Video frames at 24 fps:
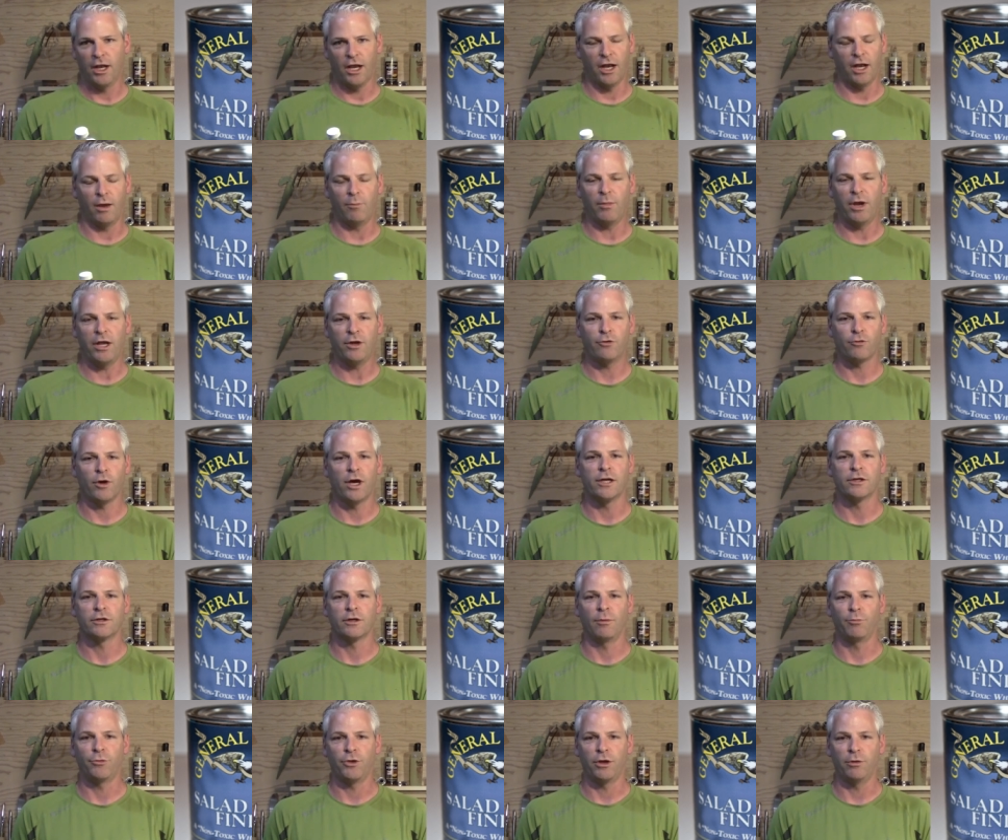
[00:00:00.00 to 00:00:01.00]
And I may try
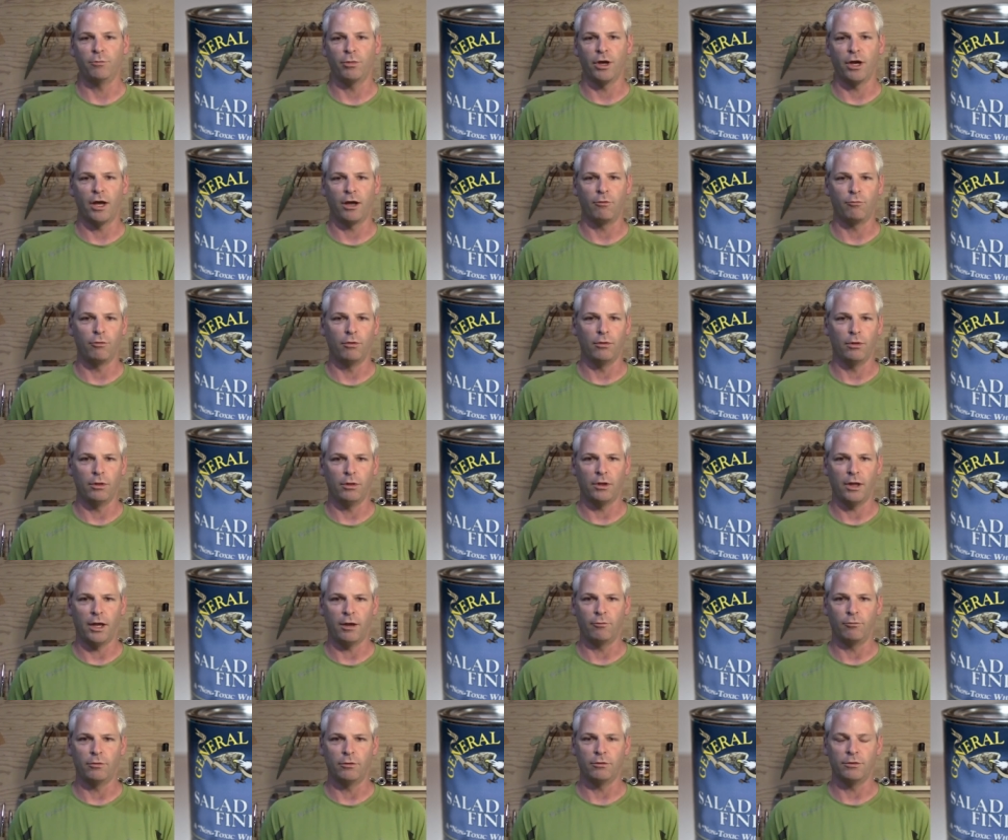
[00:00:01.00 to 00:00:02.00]
something, but I will
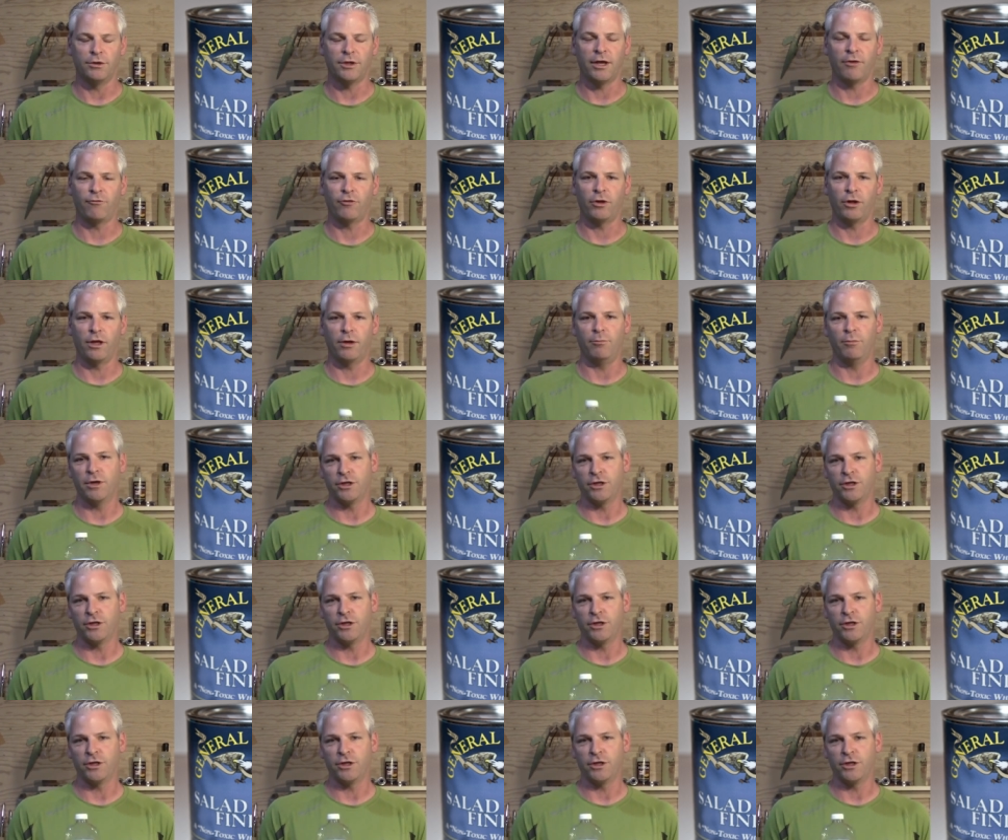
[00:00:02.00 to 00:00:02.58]
I will definitely